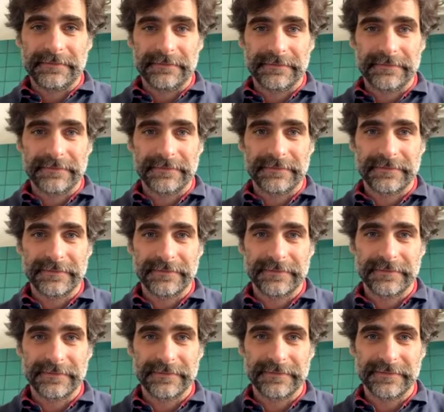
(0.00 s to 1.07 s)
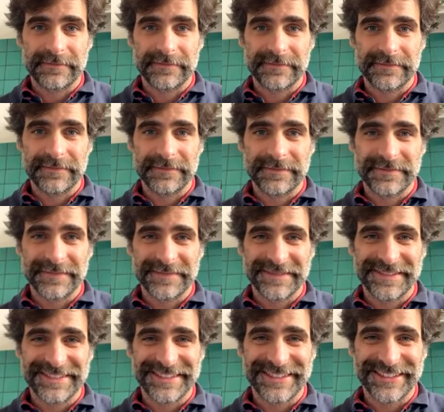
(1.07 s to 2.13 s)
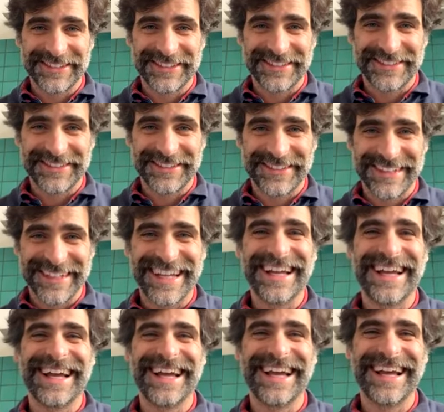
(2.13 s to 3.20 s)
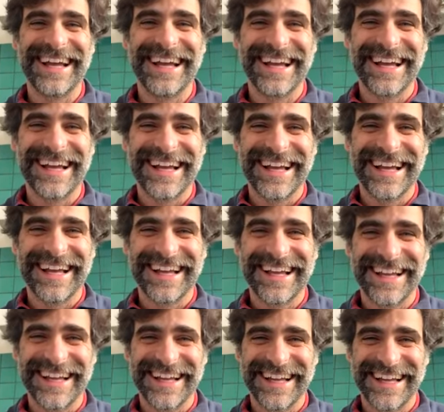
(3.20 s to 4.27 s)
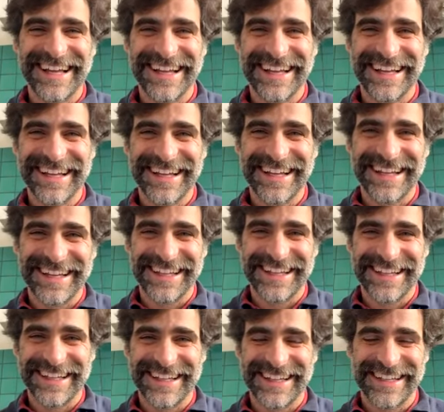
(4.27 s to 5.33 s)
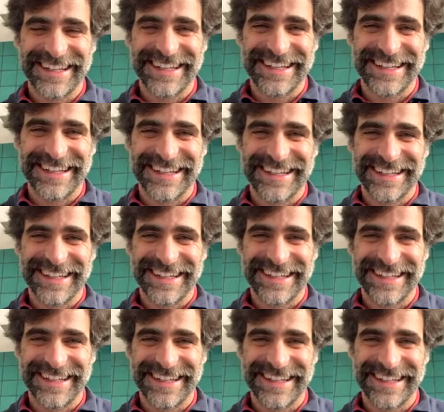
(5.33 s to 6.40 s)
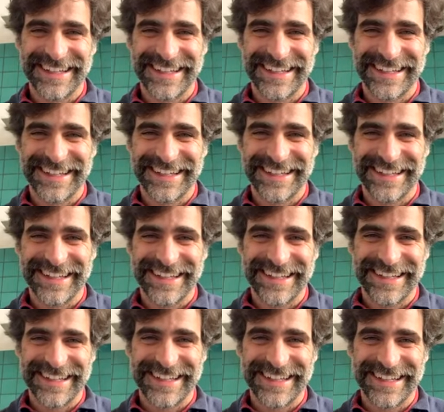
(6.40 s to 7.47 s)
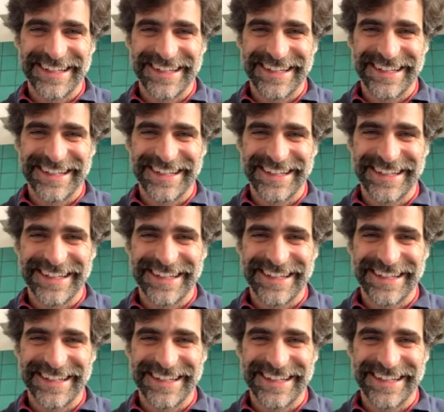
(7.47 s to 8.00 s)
This person isn't speaking.